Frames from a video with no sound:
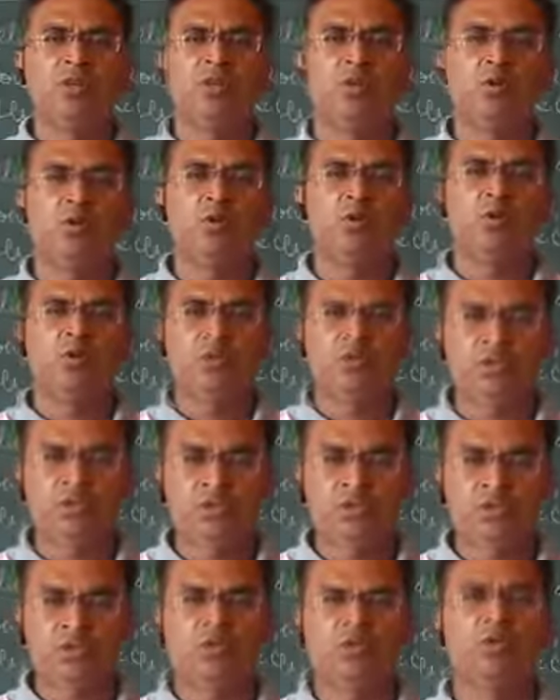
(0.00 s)
to
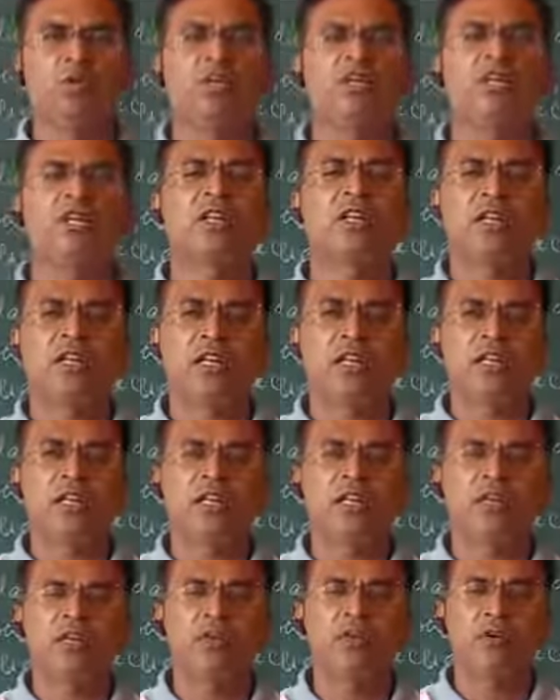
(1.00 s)
store the data
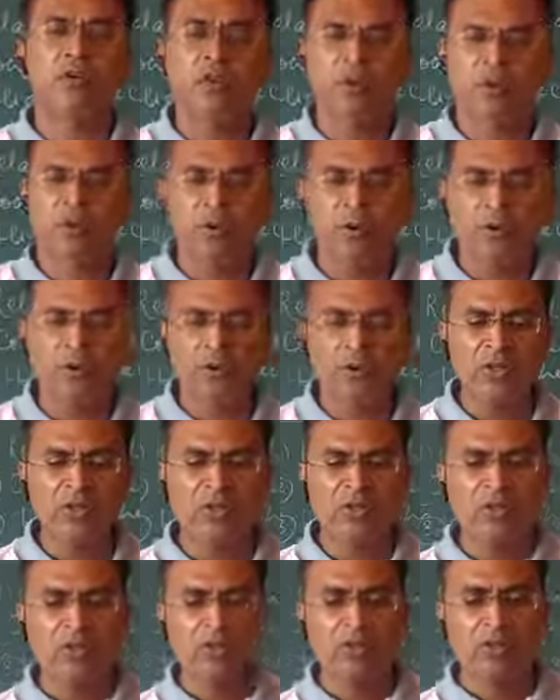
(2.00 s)
or important
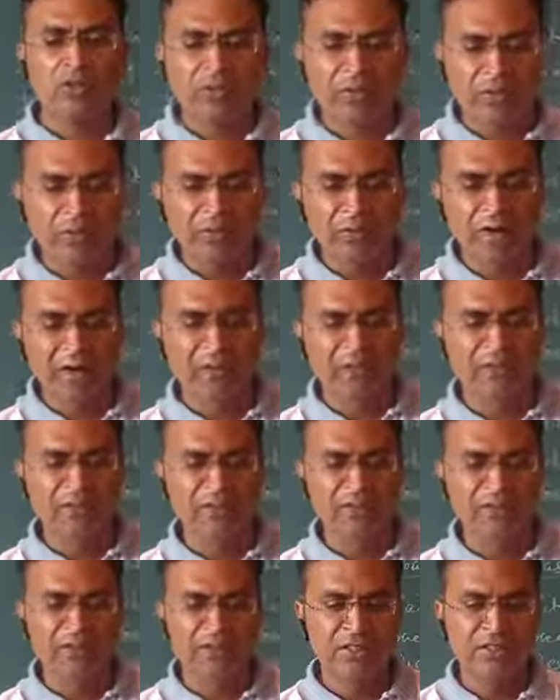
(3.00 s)
files.